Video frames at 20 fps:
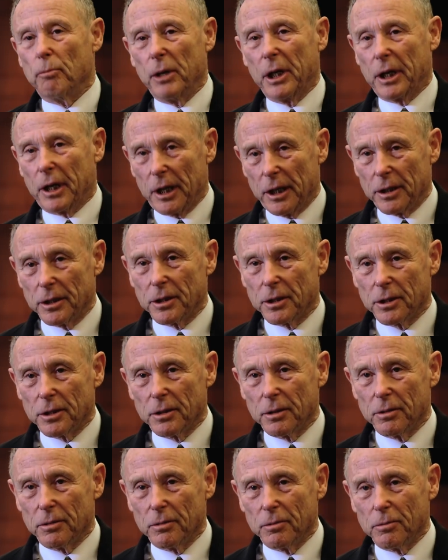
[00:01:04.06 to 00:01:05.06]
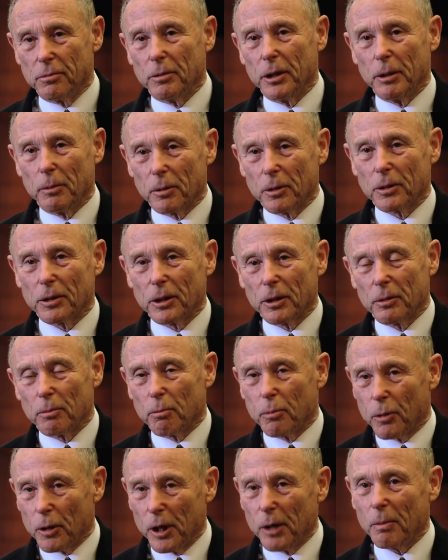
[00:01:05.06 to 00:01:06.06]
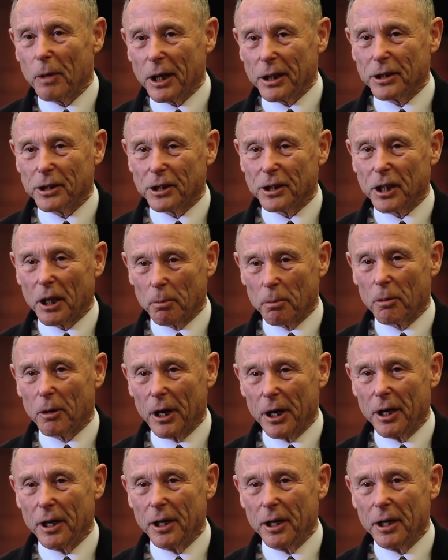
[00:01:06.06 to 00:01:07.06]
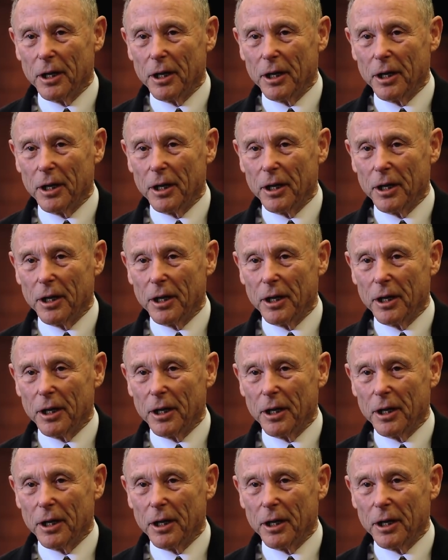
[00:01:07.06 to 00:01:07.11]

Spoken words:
because we were pretty much separated.